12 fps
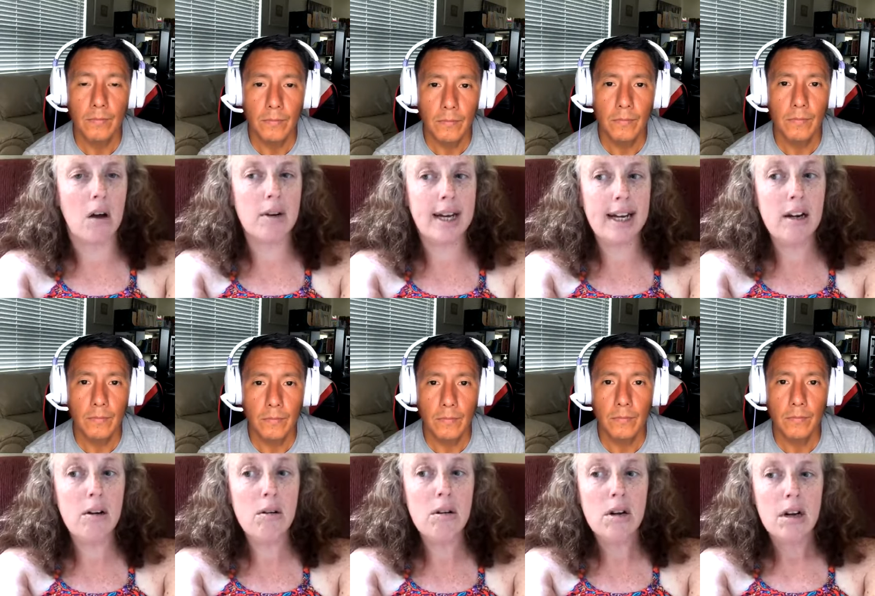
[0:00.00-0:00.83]
Speaker 1: keto
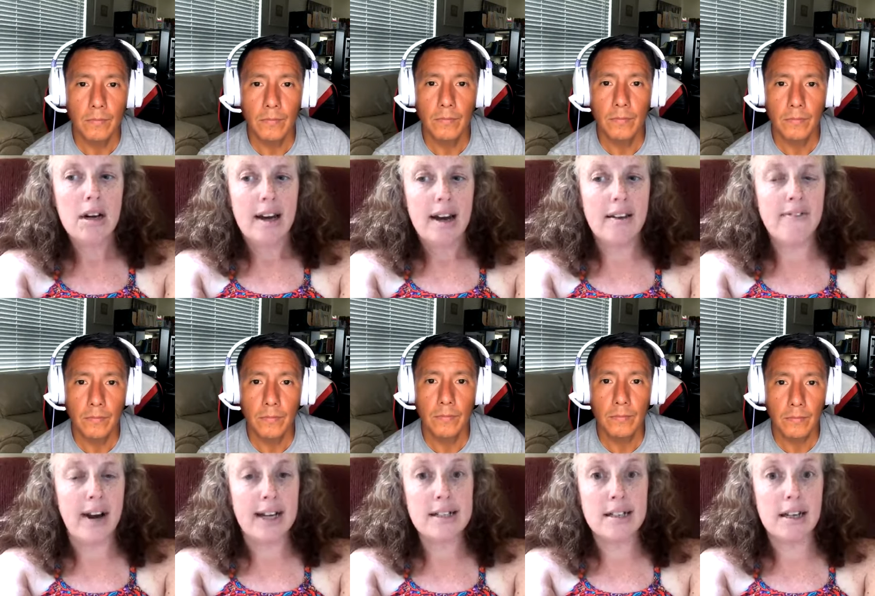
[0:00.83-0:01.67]
and
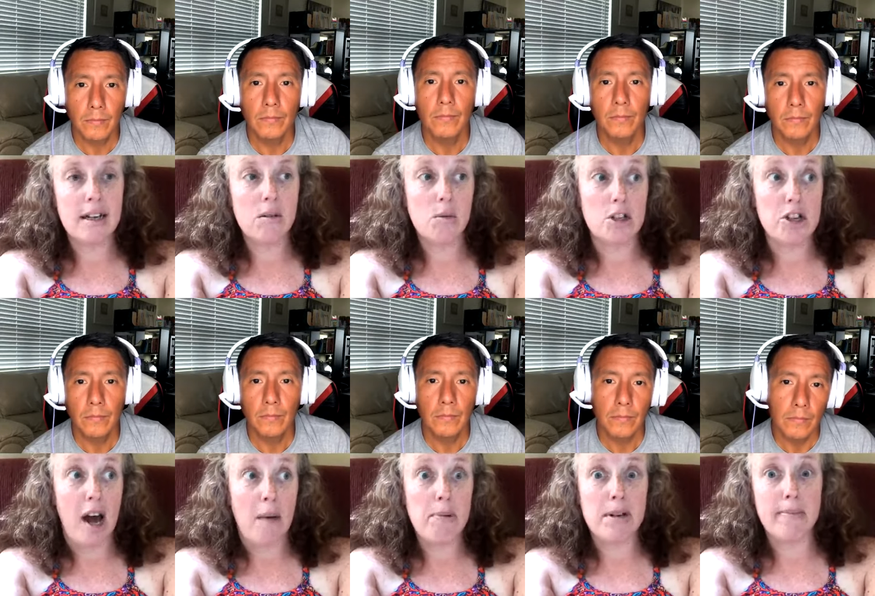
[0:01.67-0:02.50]
fasting, which
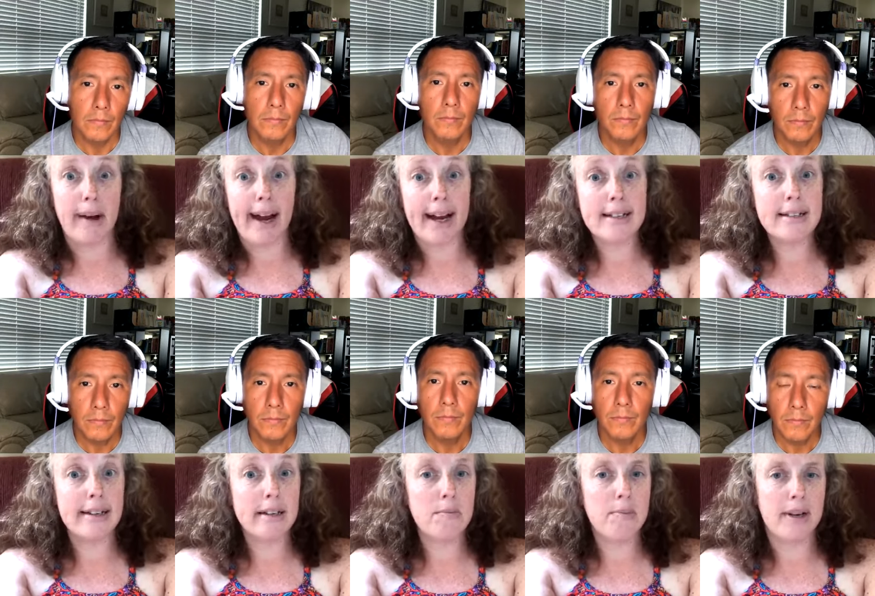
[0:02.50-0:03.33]
happened by accident,
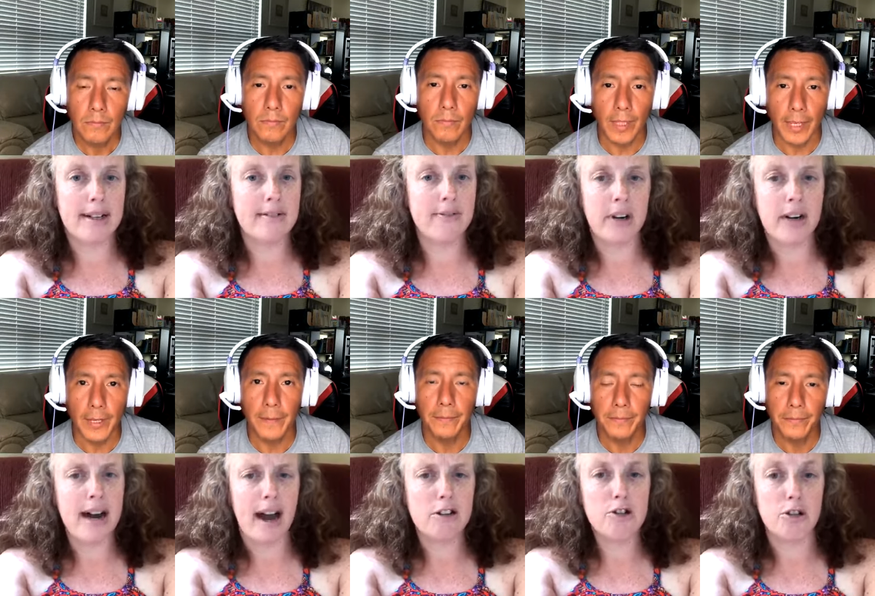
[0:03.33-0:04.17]
but it's very yeah.
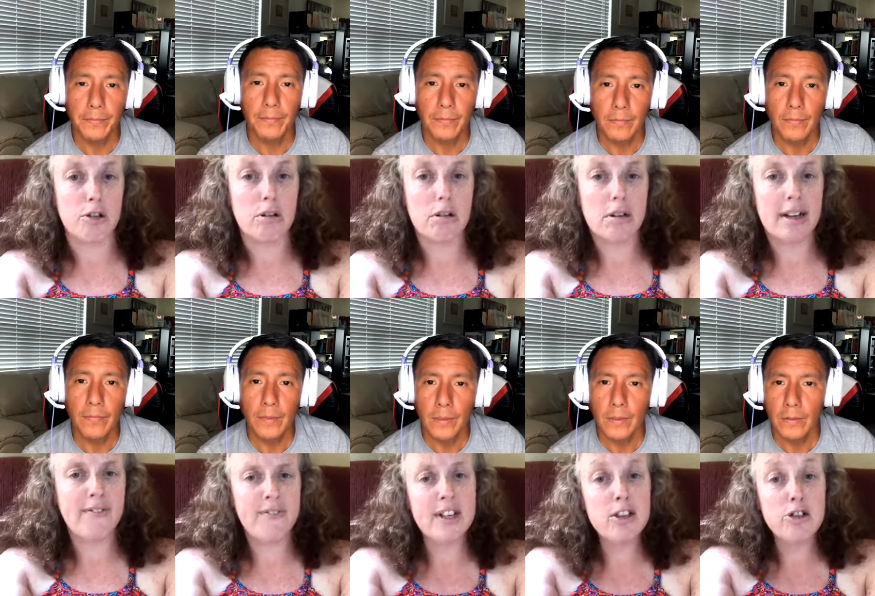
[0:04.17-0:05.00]
natural. It
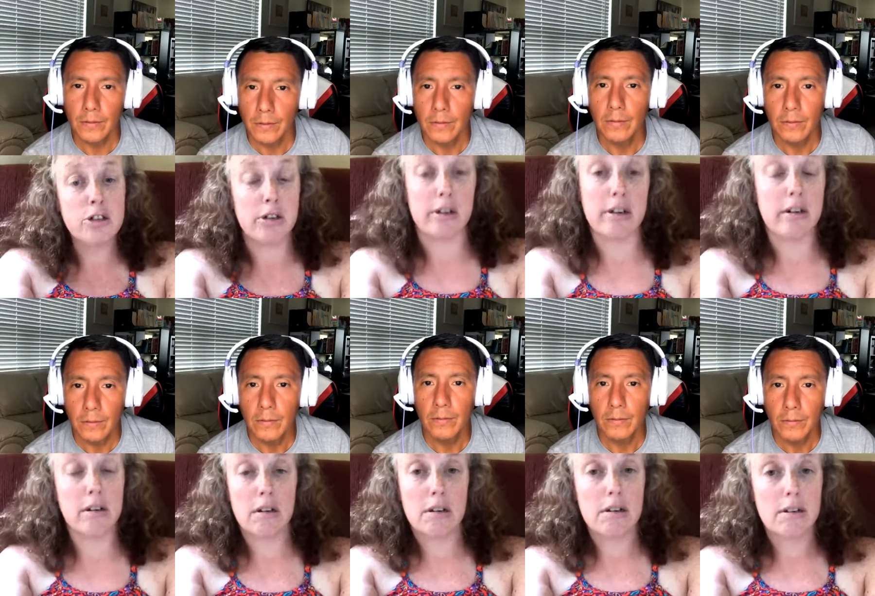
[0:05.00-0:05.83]
feels good.
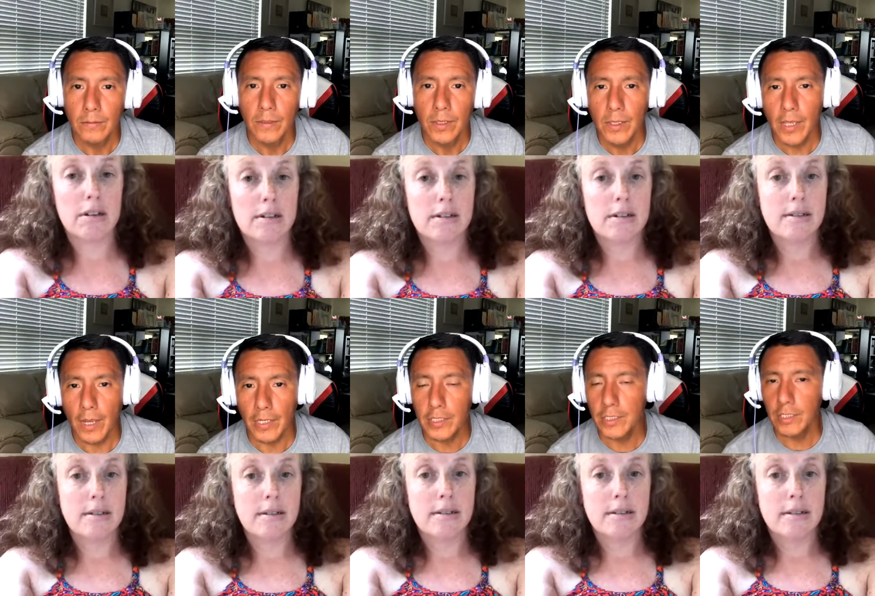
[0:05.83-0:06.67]
Speaker 2: Yeah,
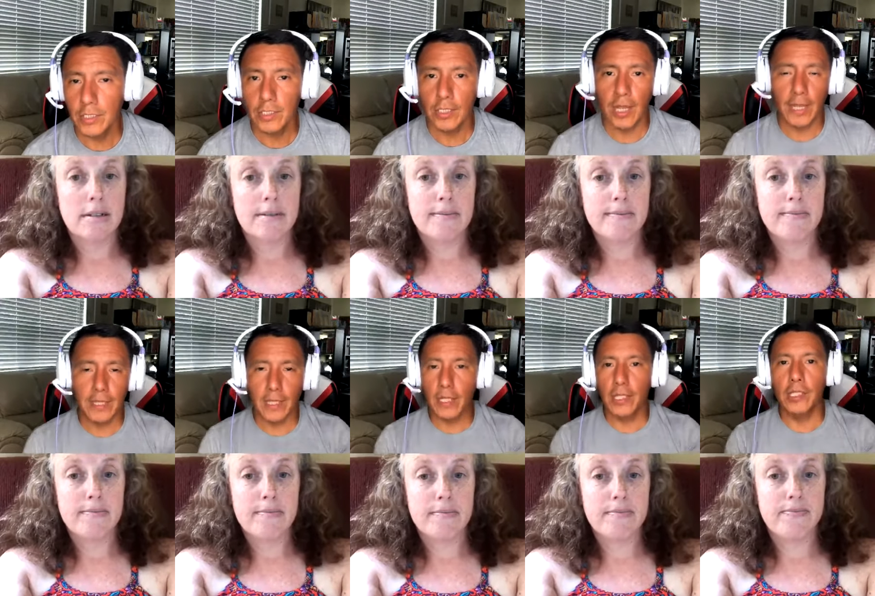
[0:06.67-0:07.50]
because at the end
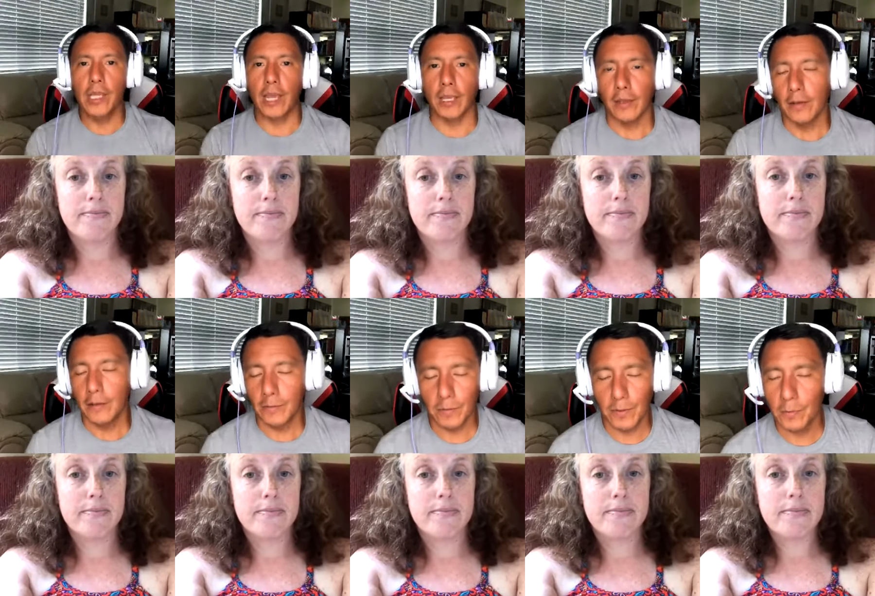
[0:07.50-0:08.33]
of the day,
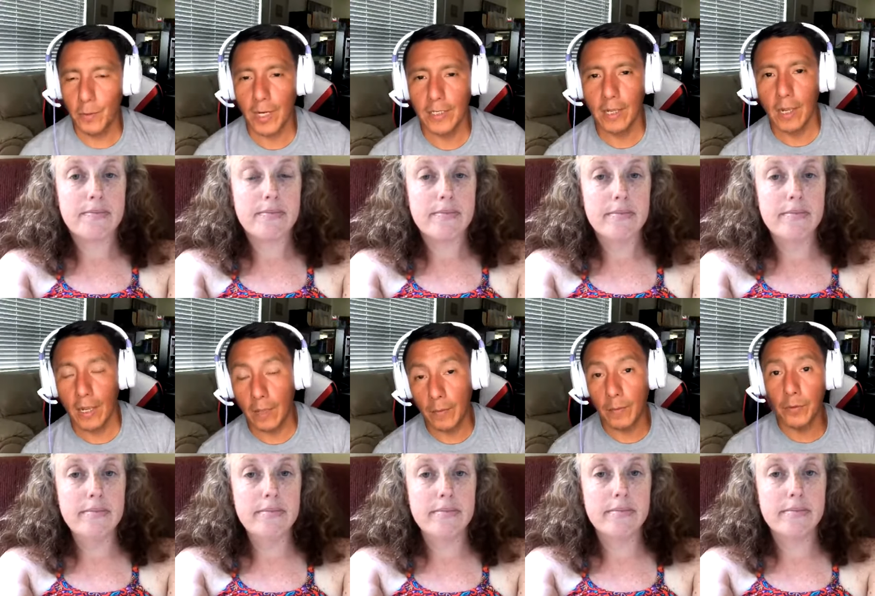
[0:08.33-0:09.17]
what I tell a lot of
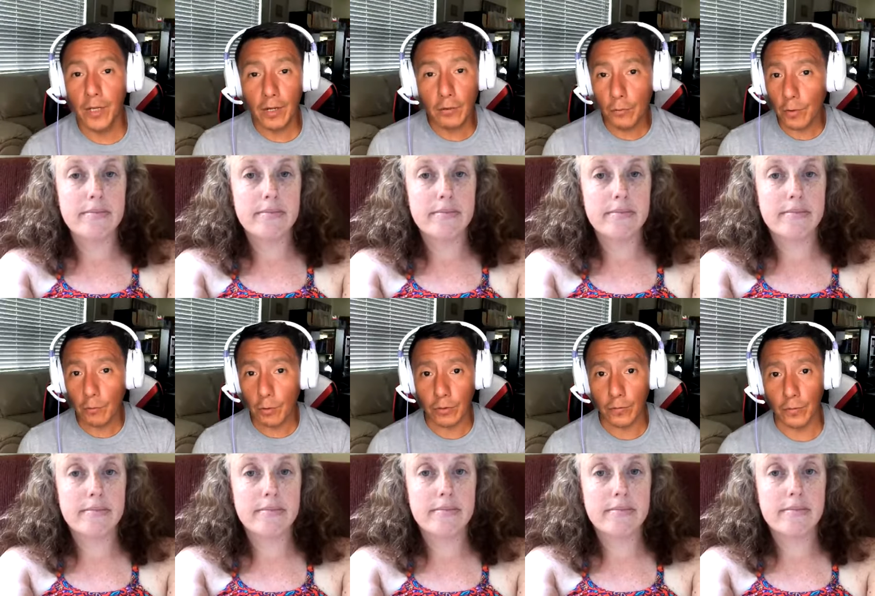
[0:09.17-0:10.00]
people, you got to do what works
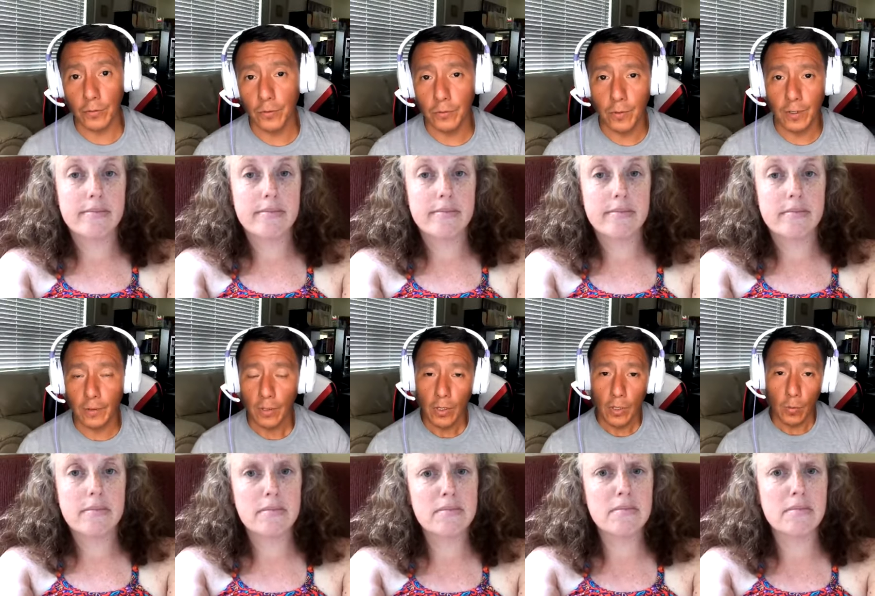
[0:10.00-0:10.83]
for you and
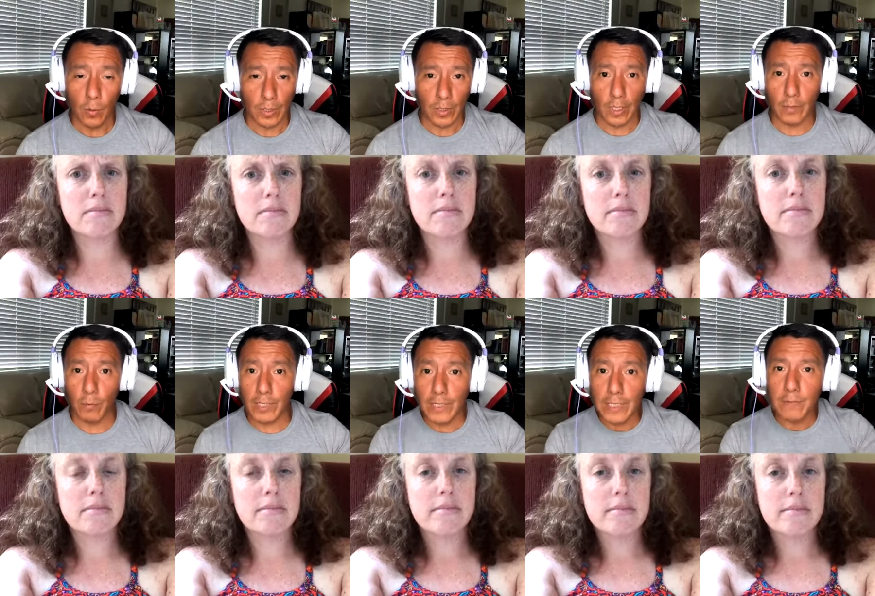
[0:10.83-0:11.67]
mm-hmm. what what
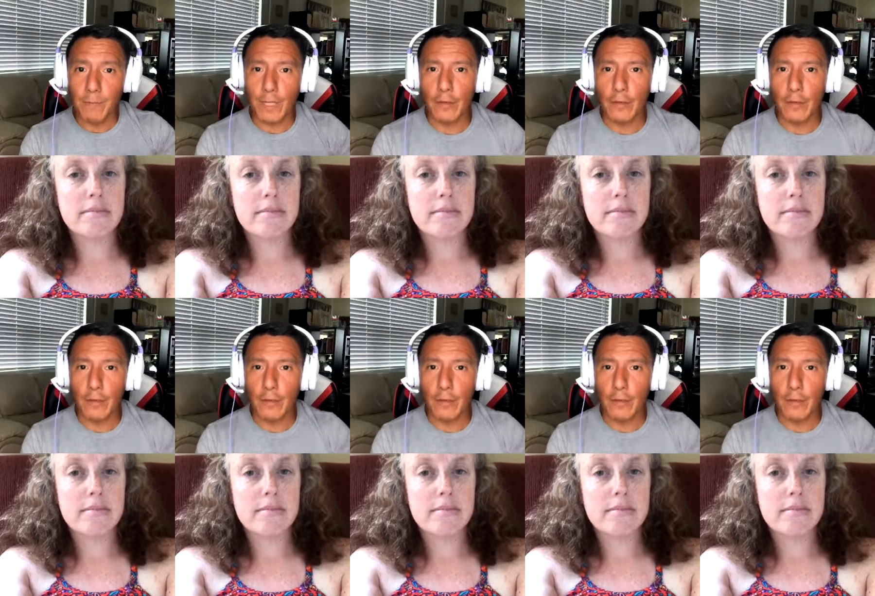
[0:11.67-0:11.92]
is making you